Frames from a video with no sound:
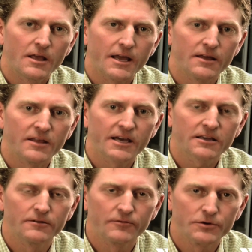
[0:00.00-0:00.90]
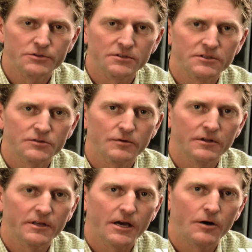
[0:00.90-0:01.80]
And that conversion has
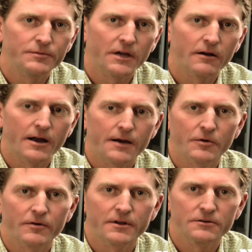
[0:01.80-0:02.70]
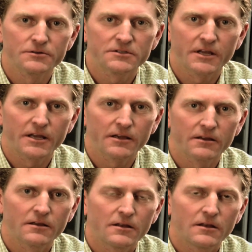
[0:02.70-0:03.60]
really helped our operators take
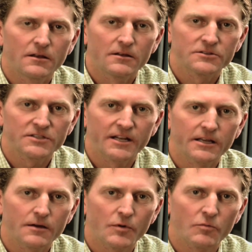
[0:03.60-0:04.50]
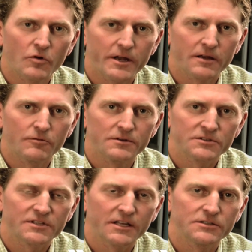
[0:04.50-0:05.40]
setting up a brake with
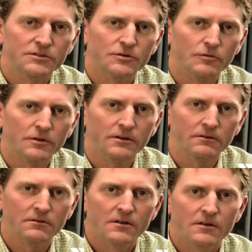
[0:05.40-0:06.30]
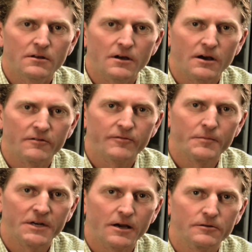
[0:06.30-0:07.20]
stage tooling uh,
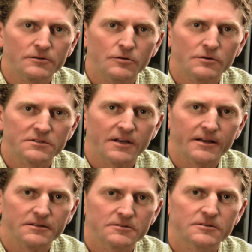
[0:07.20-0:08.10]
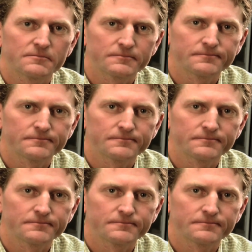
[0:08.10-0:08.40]
from an art to a science.